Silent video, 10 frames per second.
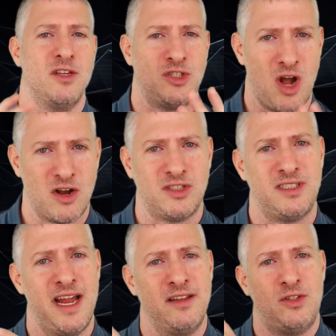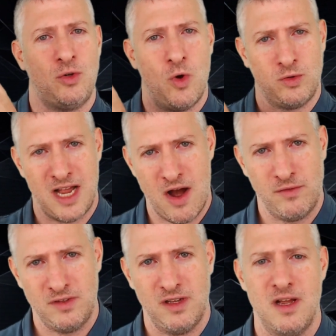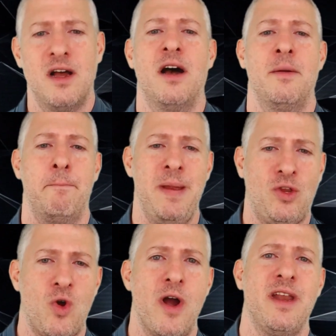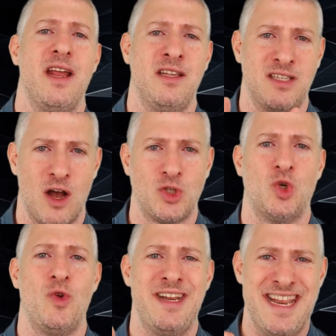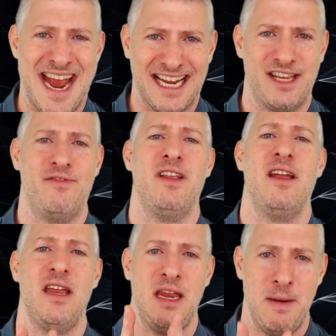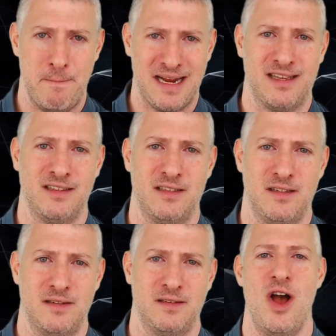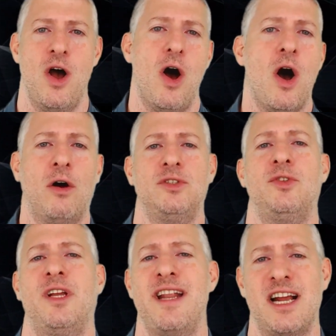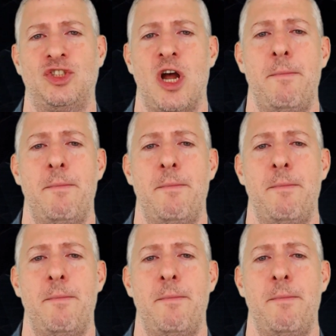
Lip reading: stocks tend to go down, and Bitcoin is also negatively impacted. On to the next